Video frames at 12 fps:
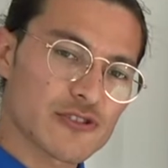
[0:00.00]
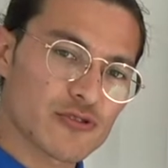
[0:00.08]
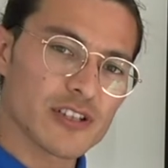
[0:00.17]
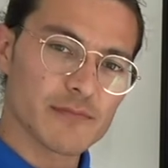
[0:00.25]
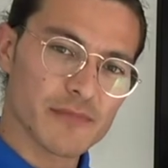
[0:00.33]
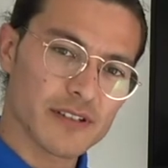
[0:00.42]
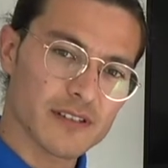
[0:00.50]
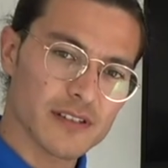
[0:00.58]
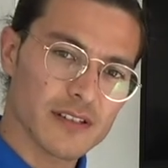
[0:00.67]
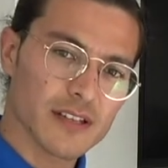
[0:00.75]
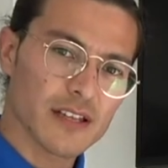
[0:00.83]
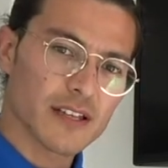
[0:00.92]
treatment,
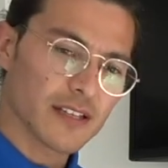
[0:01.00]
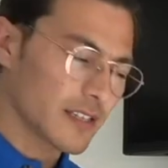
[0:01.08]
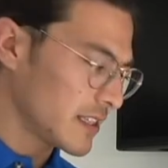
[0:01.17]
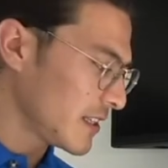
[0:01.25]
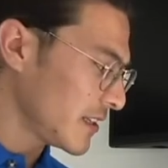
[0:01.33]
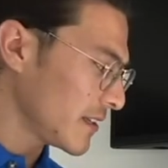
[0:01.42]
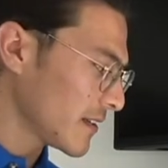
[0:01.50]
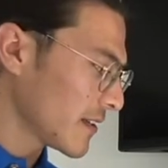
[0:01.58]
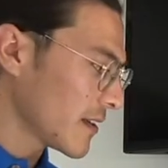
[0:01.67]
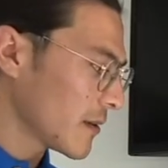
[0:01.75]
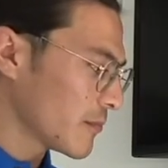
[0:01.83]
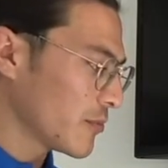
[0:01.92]
he
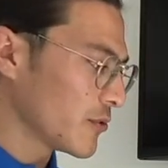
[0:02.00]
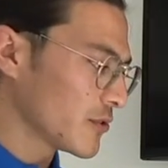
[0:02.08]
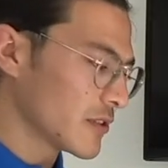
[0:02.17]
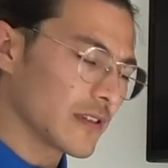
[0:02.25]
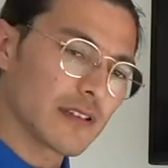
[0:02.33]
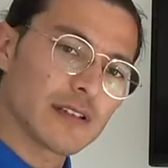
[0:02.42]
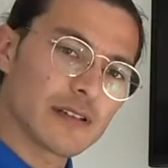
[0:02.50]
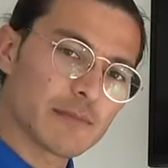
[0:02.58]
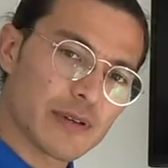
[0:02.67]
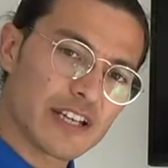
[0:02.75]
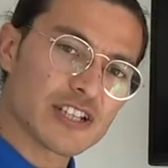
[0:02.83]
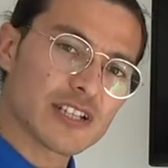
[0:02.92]
put
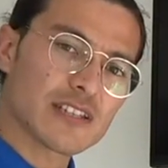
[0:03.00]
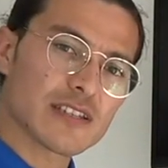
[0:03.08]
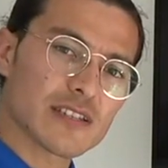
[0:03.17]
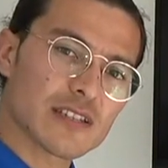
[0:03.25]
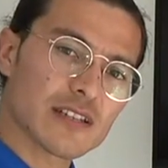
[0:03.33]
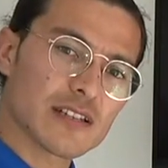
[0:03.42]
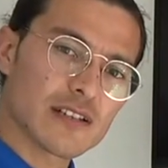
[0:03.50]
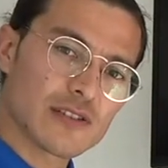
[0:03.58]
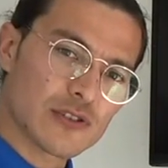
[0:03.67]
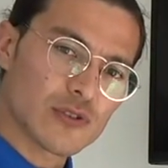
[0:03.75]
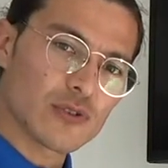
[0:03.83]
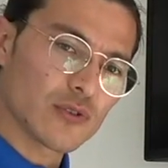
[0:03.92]
patients
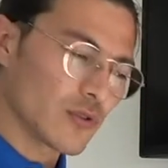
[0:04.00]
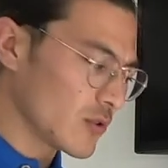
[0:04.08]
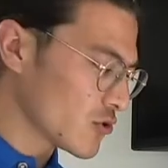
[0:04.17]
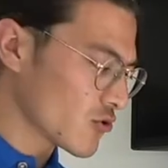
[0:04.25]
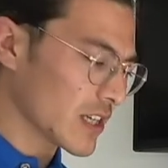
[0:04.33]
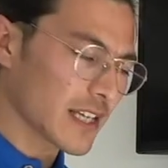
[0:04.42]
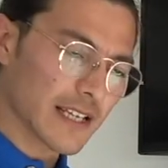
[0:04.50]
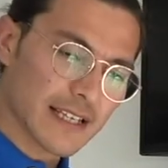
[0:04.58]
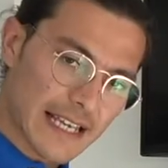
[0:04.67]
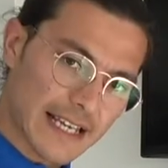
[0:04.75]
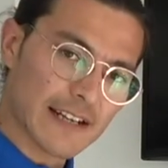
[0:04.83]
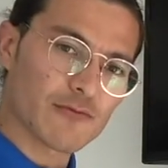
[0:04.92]
to drink
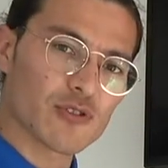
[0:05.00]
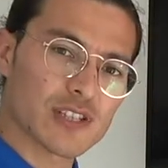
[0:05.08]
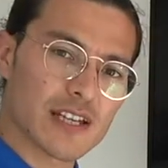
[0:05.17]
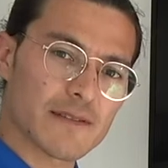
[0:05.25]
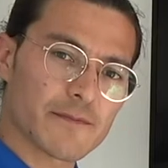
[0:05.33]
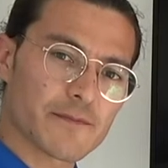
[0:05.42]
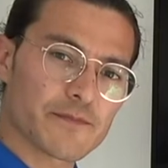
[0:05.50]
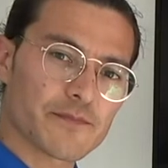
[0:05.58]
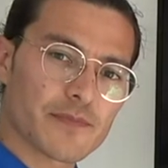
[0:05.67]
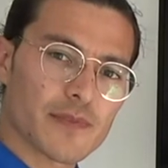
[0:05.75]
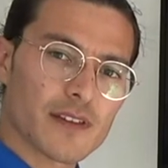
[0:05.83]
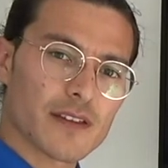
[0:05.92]
Kangen water.
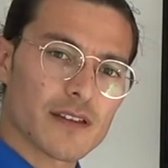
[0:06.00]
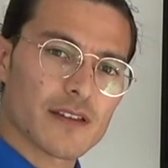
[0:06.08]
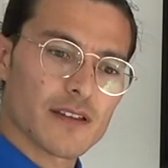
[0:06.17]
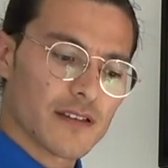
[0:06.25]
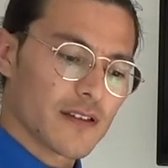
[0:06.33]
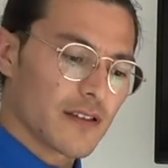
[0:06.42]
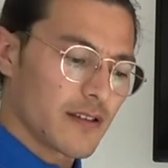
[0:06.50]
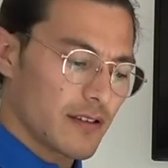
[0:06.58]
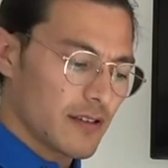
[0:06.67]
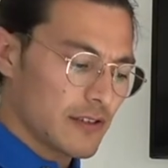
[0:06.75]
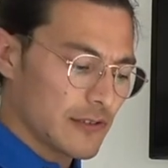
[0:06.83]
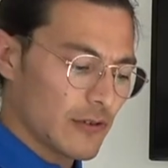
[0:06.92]

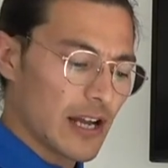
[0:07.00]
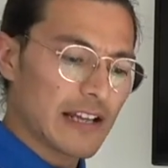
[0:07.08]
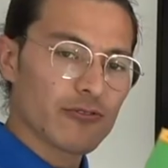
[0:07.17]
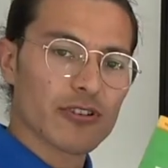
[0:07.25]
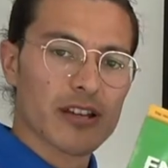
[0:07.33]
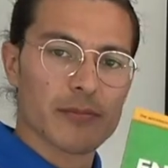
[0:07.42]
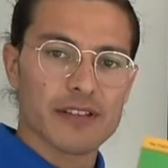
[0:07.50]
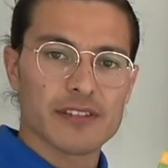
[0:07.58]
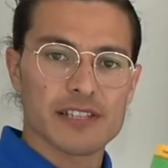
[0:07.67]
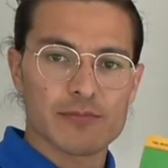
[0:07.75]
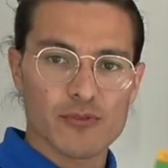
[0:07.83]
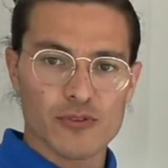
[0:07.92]
So highly recommend
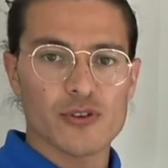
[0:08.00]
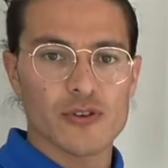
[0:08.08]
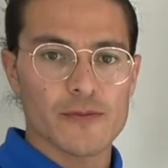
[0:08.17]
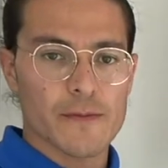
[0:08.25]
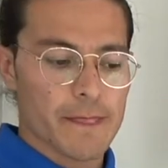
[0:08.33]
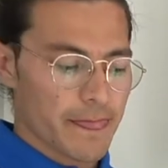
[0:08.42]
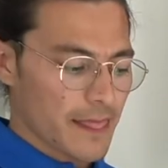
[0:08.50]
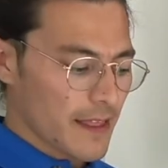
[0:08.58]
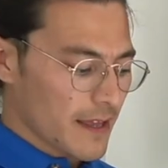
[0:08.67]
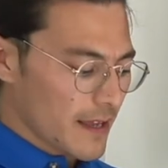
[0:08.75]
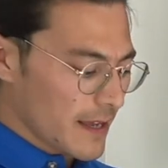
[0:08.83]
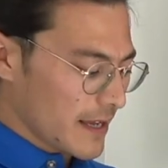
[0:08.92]
this book.
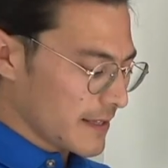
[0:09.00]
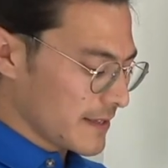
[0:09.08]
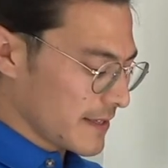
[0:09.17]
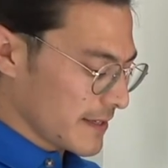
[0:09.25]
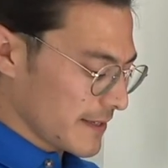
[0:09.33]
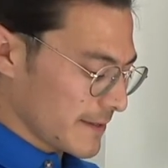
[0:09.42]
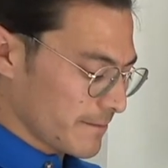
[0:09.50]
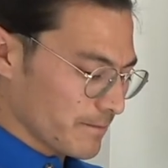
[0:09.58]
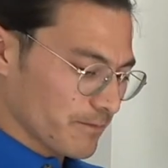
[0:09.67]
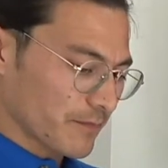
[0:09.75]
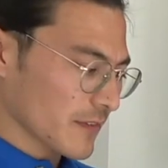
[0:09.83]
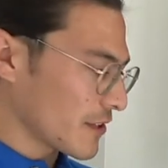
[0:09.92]
And
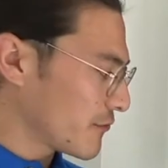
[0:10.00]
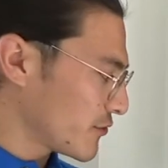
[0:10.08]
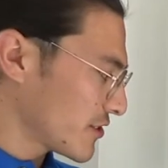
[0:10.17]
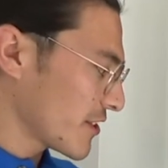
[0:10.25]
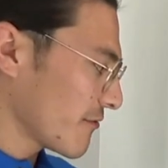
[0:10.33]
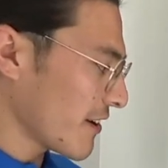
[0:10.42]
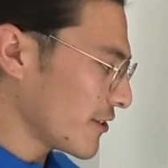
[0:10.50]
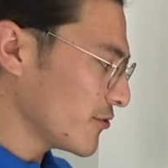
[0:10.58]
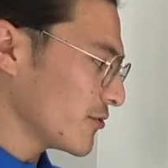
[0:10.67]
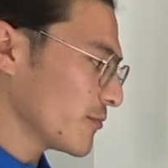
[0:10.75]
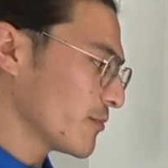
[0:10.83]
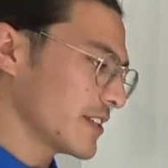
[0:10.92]
if you see the
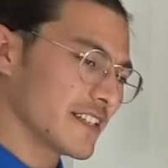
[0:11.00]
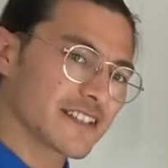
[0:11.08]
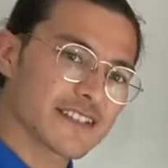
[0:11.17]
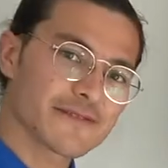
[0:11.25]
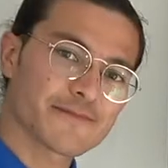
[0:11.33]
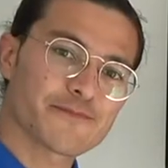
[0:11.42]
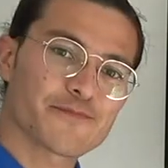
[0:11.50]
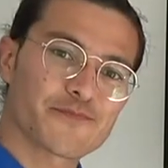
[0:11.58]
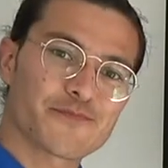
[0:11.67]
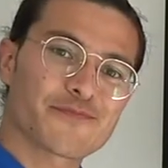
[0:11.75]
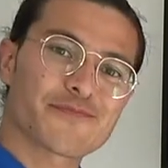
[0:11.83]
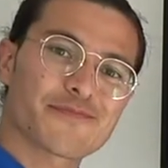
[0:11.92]
value, please
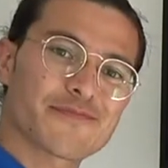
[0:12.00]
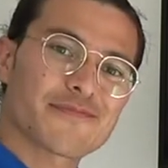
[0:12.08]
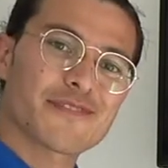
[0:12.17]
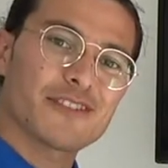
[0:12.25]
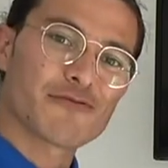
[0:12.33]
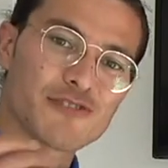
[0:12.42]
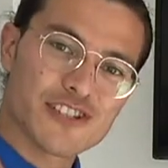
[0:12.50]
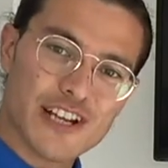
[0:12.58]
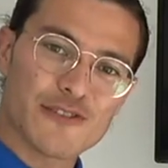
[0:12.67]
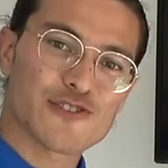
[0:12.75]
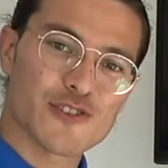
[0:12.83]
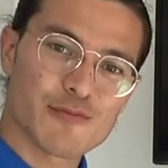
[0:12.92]
reach
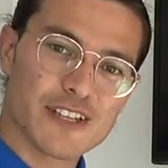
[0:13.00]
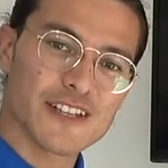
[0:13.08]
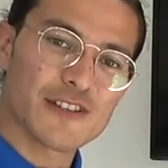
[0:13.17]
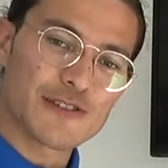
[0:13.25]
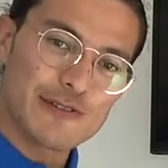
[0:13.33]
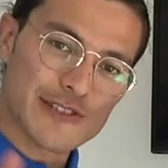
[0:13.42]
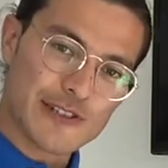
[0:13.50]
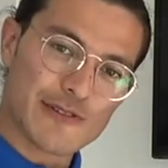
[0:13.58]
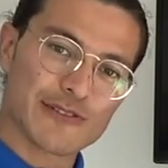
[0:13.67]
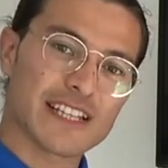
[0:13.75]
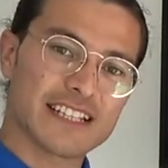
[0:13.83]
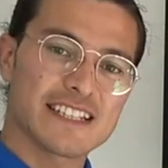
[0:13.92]
out to me. Use the
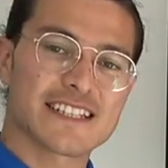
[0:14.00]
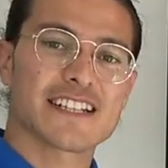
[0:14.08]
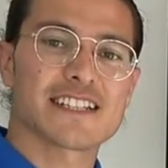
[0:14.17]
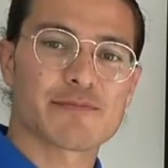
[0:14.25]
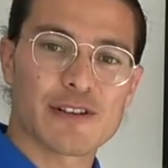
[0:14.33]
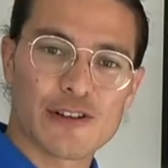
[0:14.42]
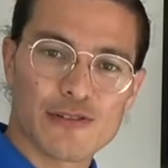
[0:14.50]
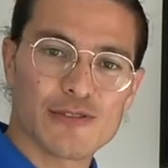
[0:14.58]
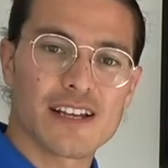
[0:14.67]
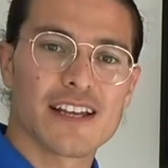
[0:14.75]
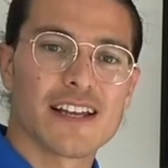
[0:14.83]
contact details below.